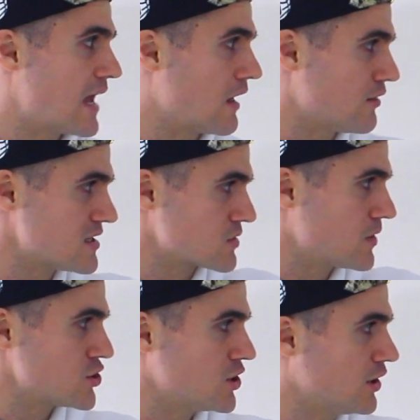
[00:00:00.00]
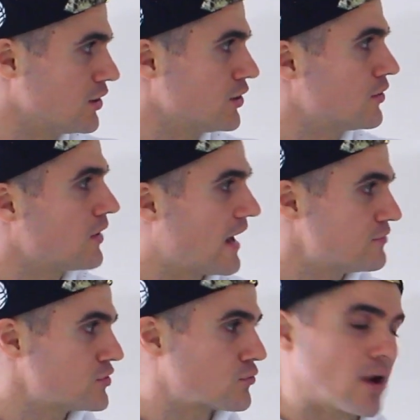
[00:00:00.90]
Now this question here, you don't
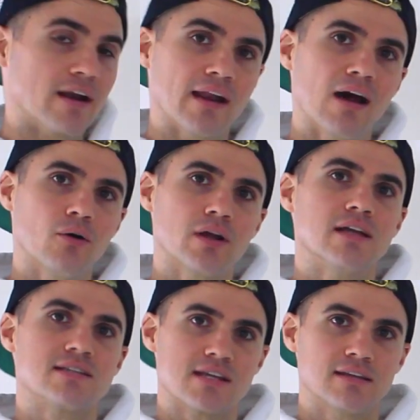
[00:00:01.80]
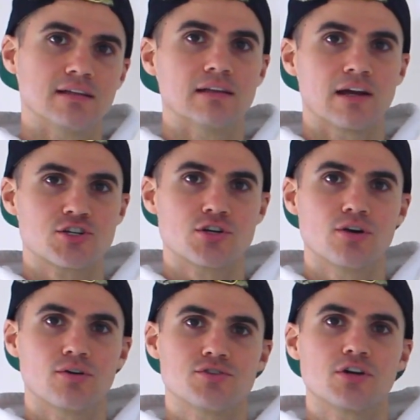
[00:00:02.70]
have to write it out, it's in the lecture
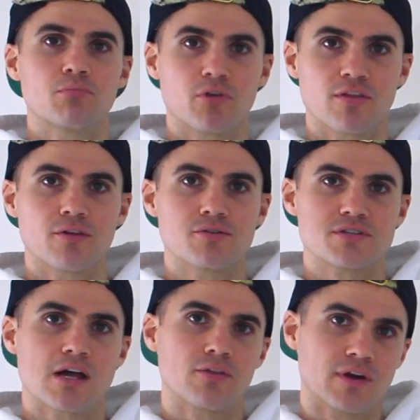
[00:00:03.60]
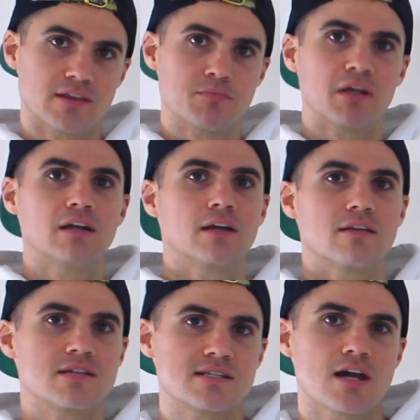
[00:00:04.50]
notes, you could print those out, they're at the beginning
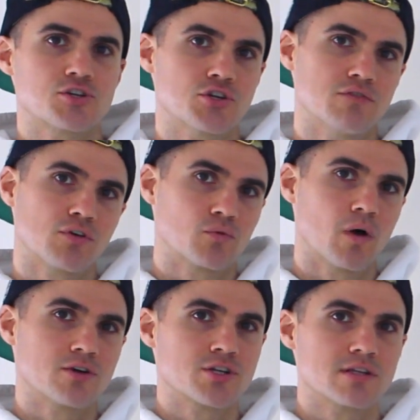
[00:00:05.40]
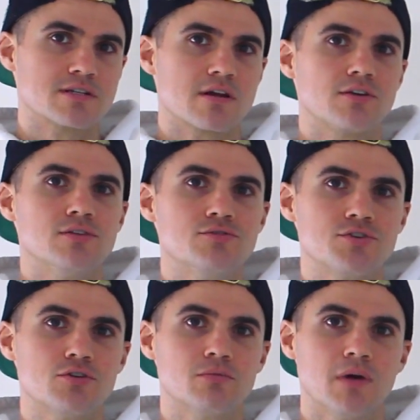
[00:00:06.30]
of the section if you're watching this on
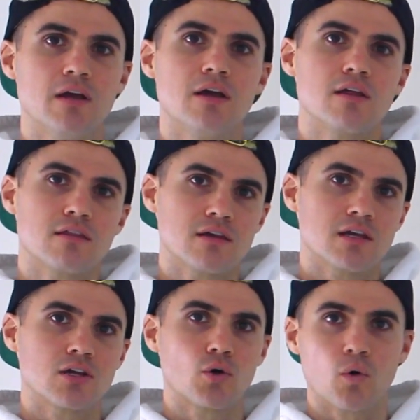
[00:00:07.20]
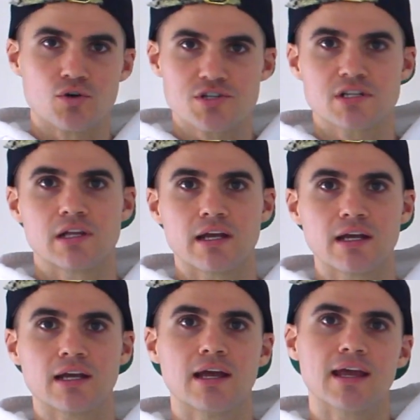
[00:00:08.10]
YouTube. The course
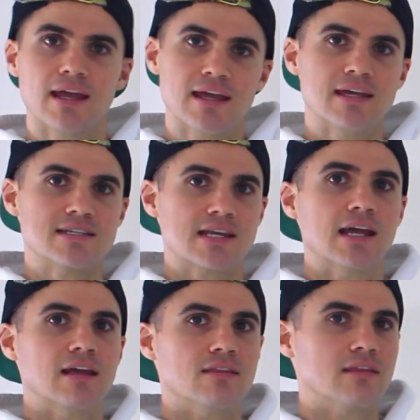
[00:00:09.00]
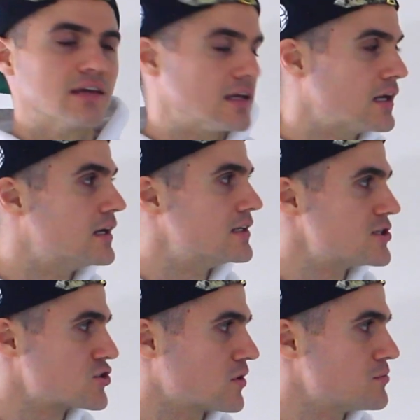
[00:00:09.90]
link is in the
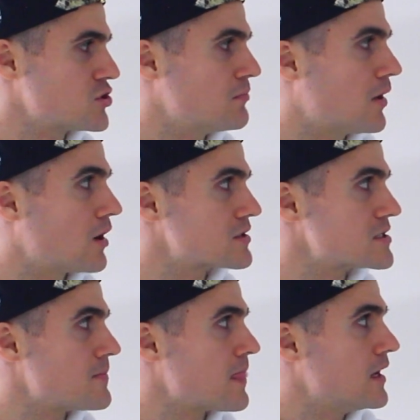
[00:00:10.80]
description box.